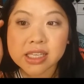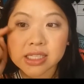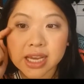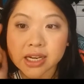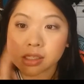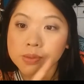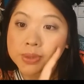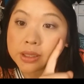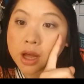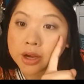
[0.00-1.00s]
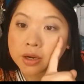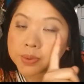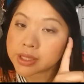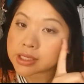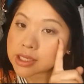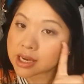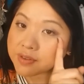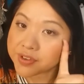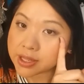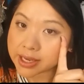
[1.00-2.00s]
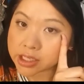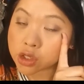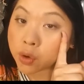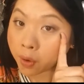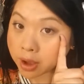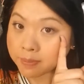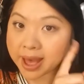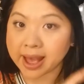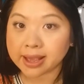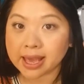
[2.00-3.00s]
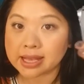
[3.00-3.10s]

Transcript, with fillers: This side is a little bit longer, but this side I feel like is growing back.